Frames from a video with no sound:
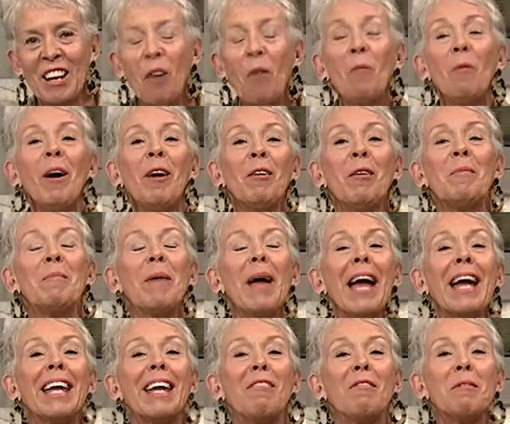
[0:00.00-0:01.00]
Welcome
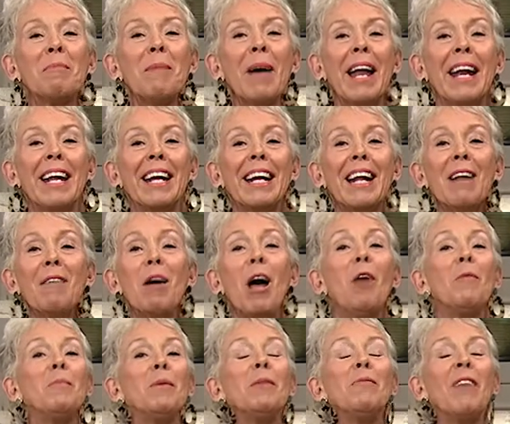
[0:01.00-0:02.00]
back, everybody, and I
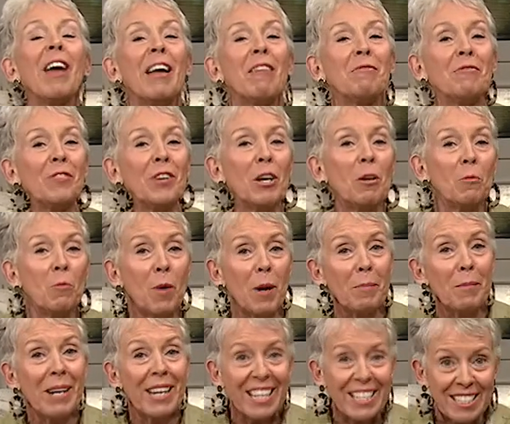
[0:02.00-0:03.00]
hope you've had fun
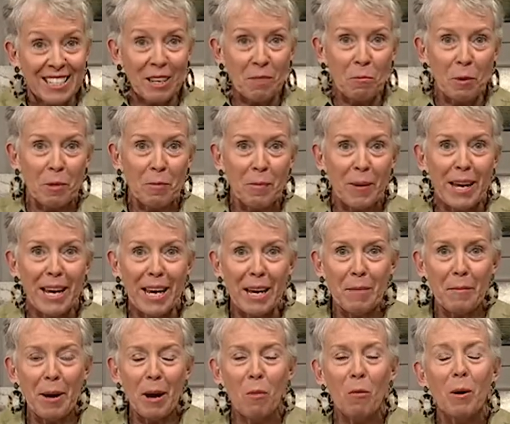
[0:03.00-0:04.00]
reminiscing with me
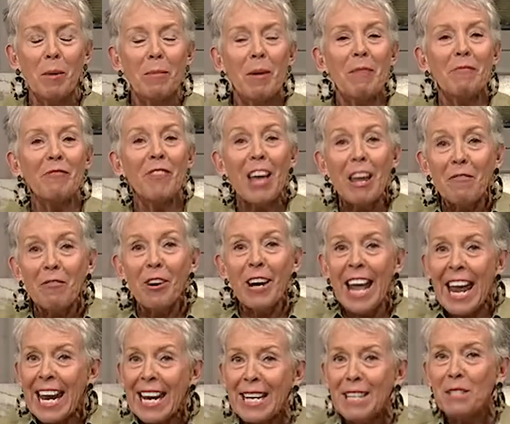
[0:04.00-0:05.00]
about one of my favorite
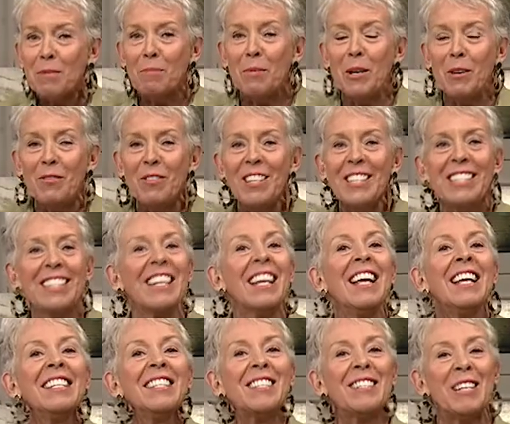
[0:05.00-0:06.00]
80s movies,
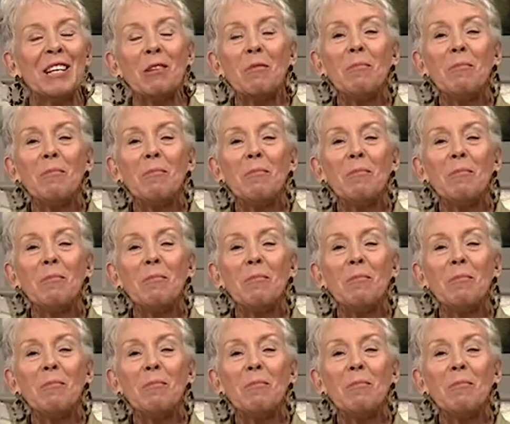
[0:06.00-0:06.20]
Steel